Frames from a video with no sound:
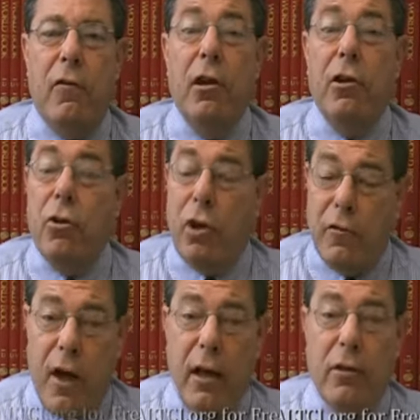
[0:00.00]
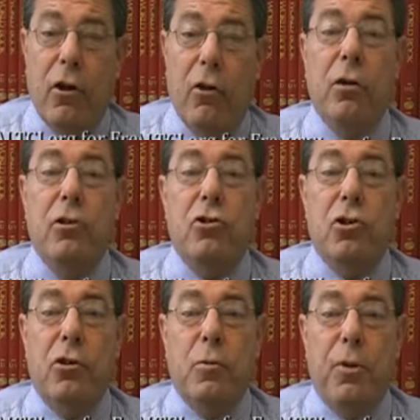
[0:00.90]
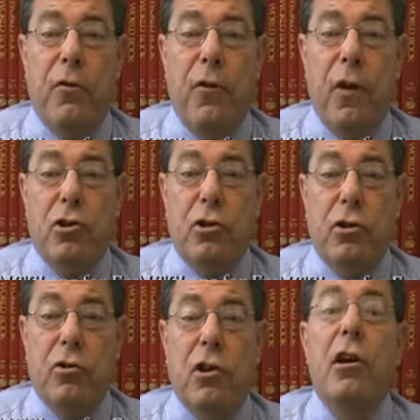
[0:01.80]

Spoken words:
You can find local insurance professionals.